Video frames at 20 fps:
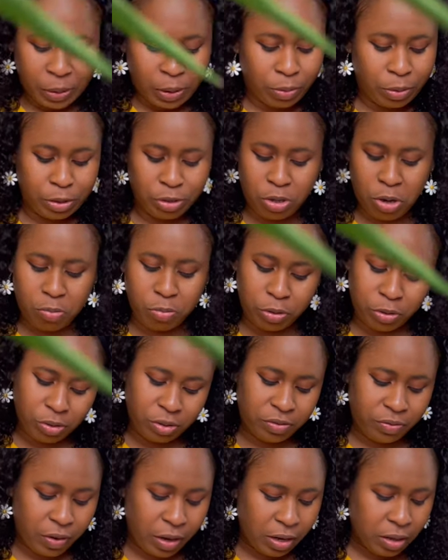with some
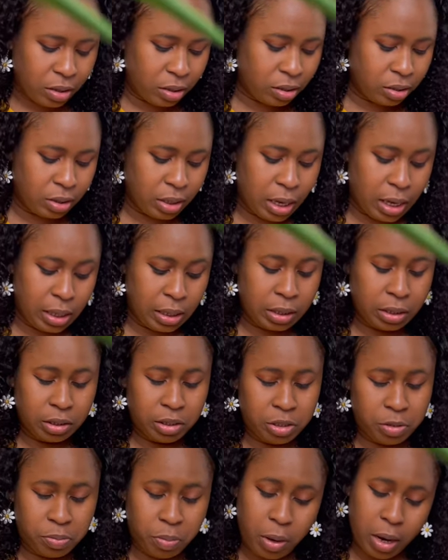good vendors on
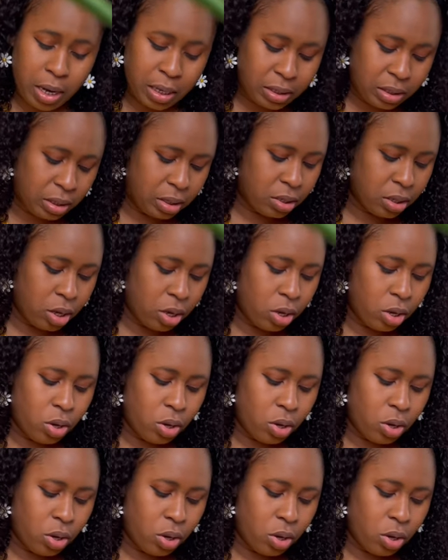AliExpress.